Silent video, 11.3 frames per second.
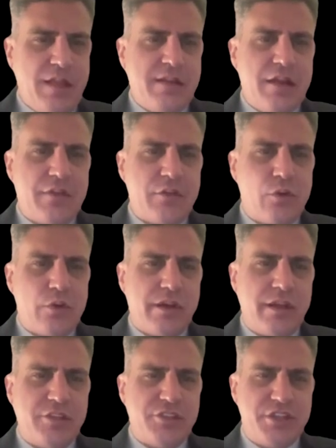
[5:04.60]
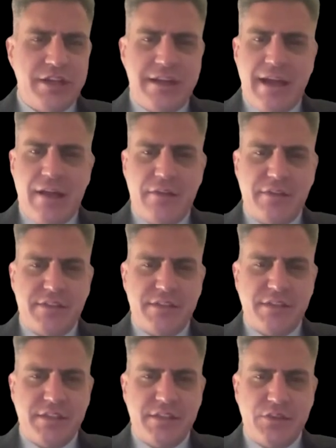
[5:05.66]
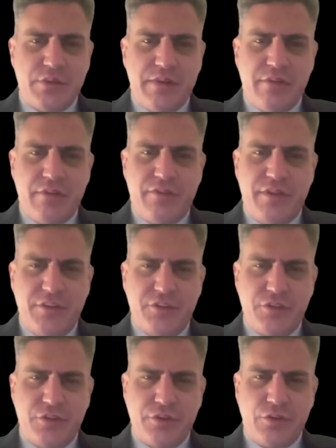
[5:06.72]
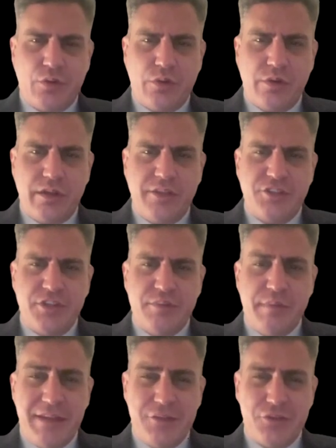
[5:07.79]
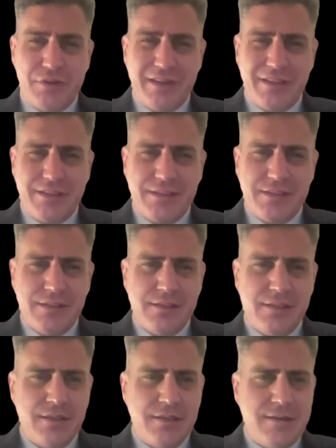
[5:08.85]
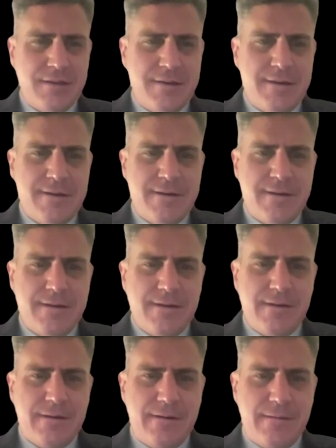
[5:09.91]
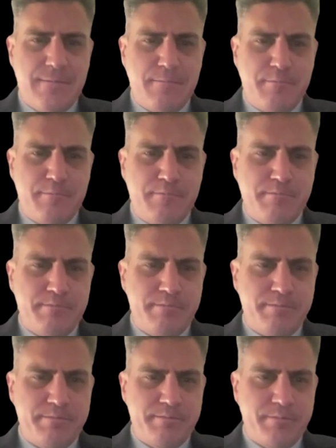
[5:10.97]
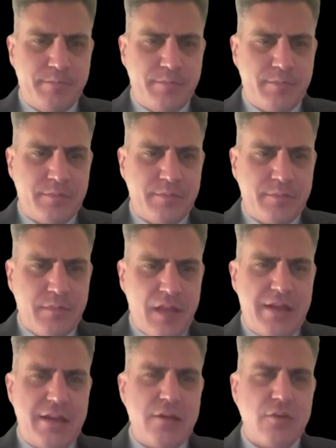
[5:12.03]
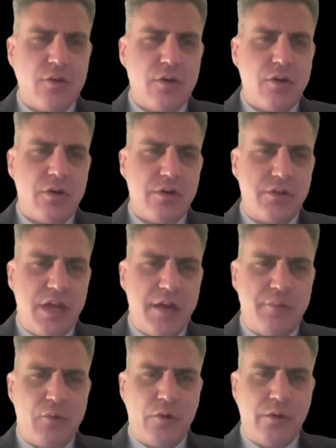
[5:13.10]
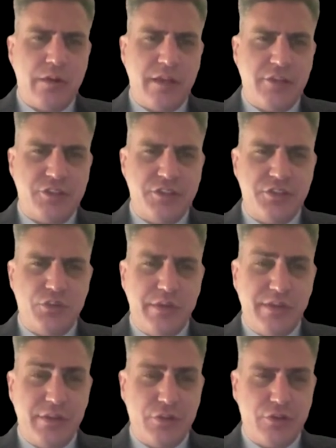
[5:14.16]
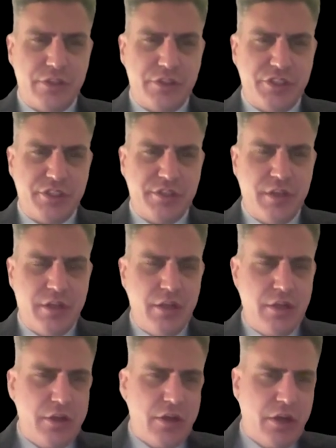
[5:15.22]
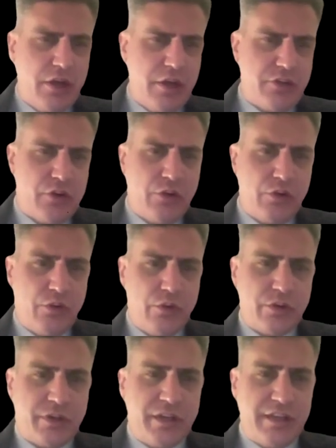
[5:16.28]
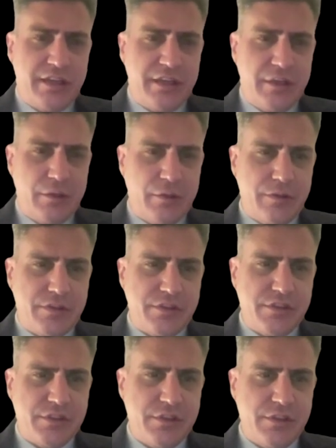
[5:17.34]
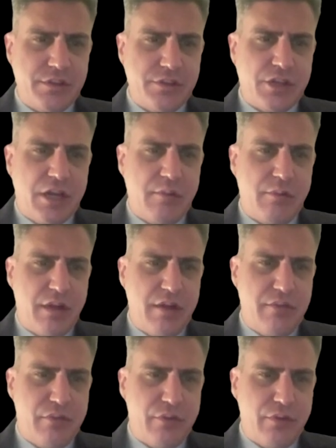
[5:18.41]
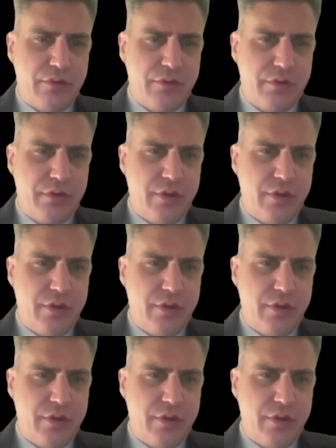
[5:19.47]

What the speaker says: now the correlation analysis, we have a feature correlation matrix. Um, And here are our top correlations with attrition: total working years, job level,